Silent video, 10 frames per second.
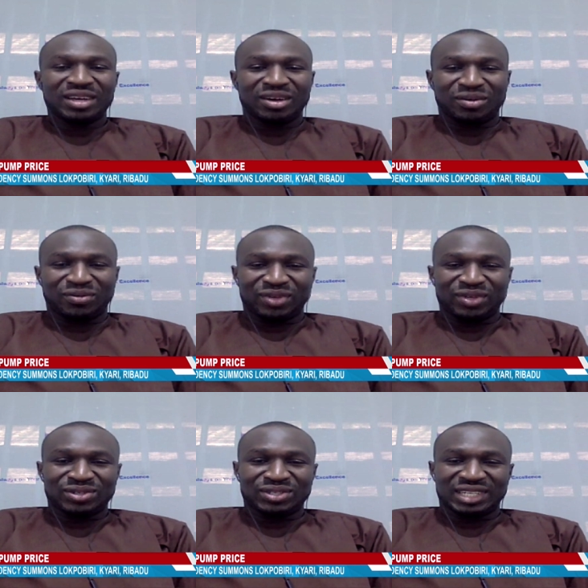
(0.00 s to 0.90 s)

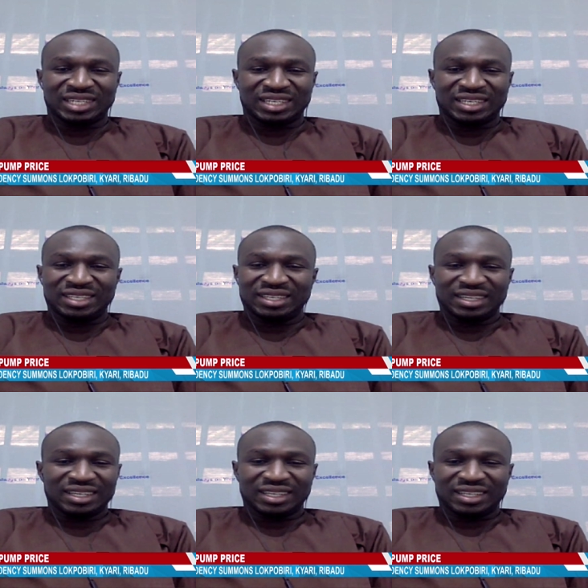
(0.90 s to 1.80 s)
unfortunately,
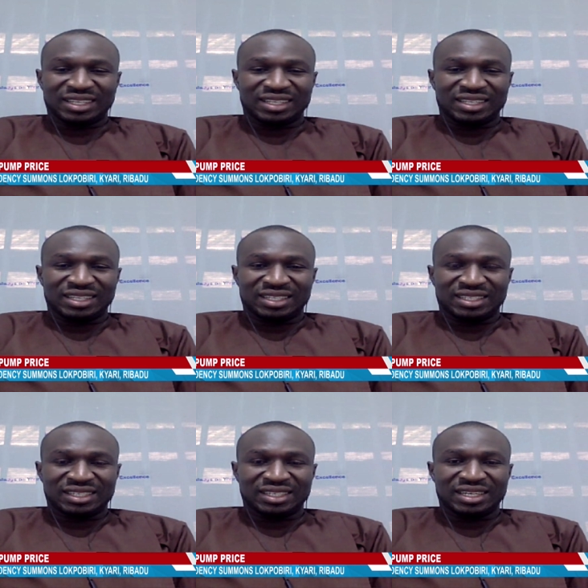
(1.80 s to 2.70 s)
it is
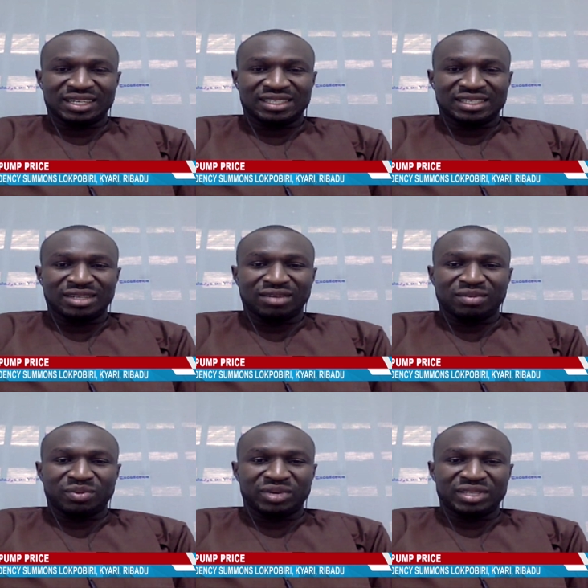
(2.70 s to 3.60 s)
still a thing of the
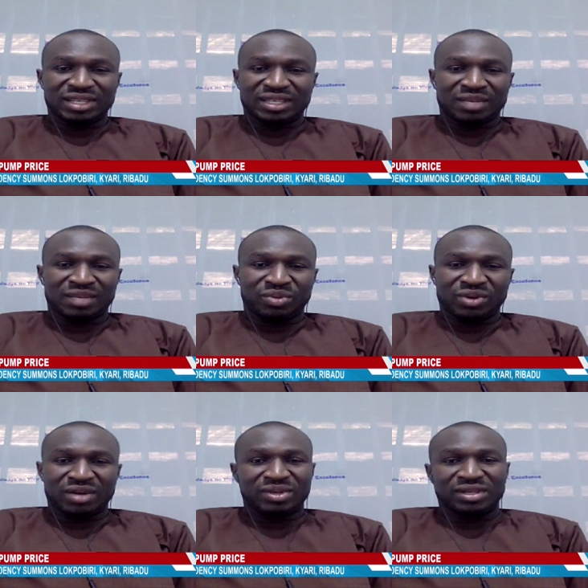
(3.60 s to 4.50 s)
present and
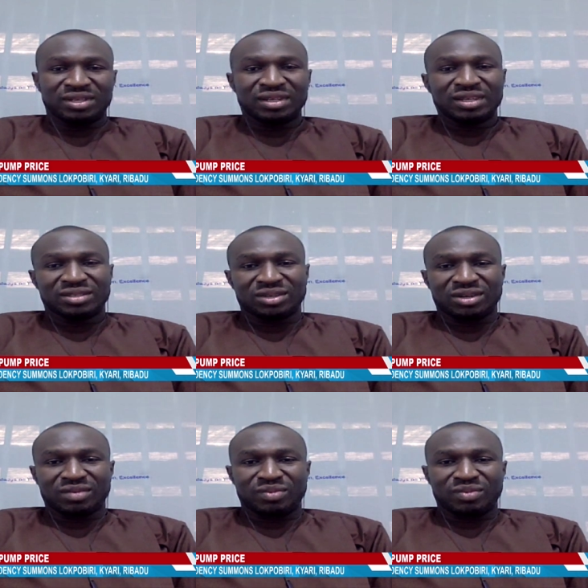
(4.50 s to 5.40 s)
probably it's
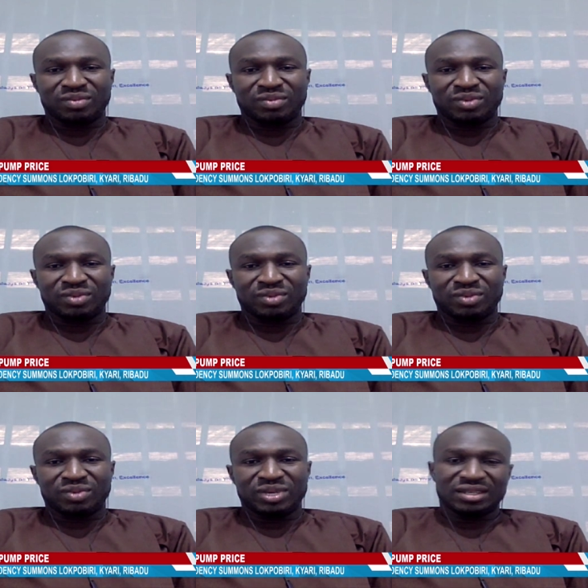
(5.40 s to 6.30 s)
going to be a
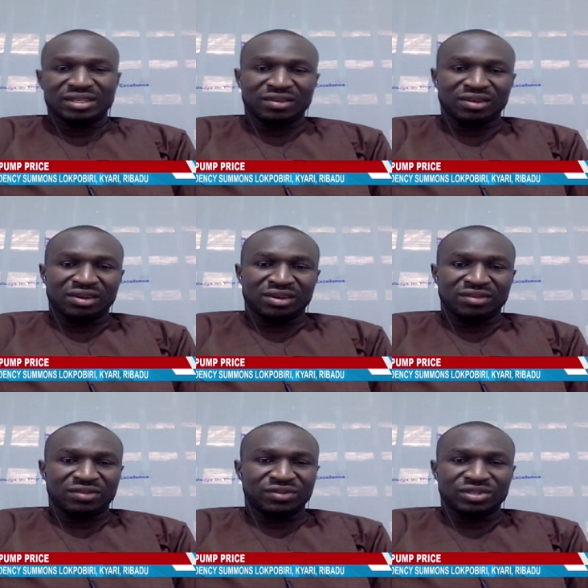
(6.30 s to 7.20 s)
thing of, of, the
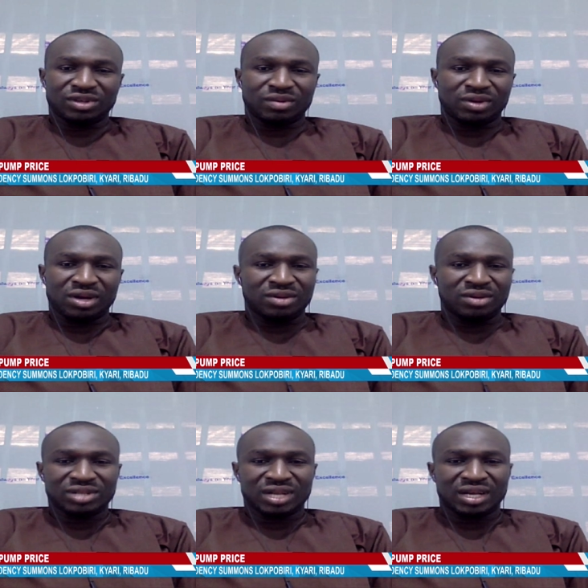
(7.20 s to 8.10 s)
future because it looks
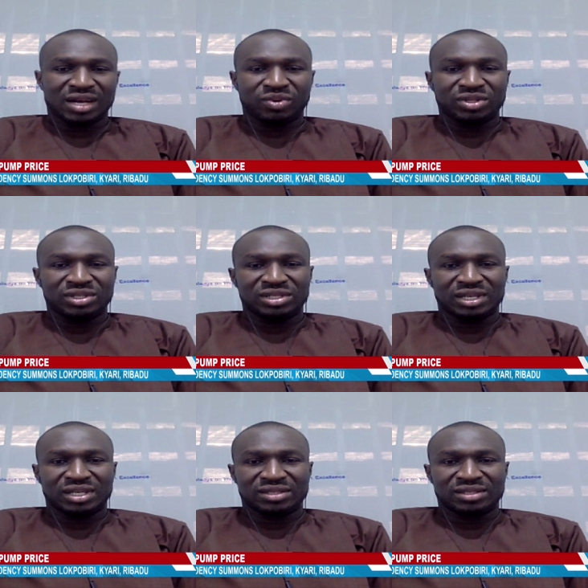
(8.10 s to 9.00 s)
like our
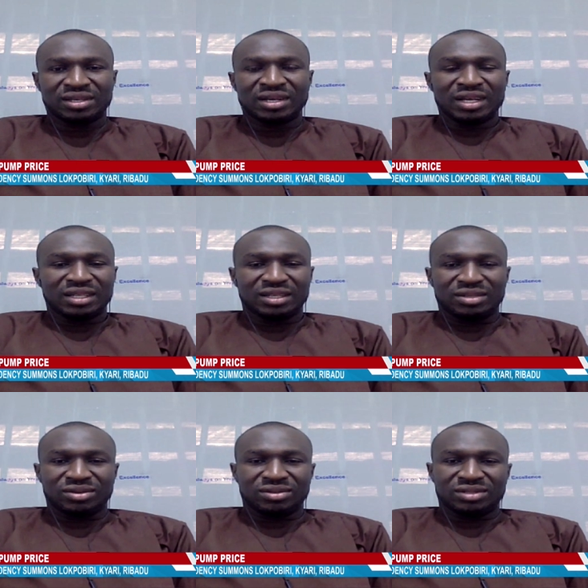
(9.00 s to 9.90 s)
politicians they
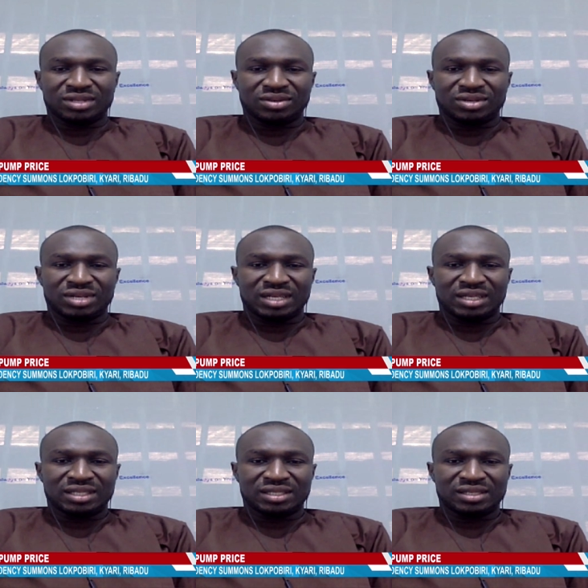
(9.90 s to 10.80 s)
don't they don't learn anything.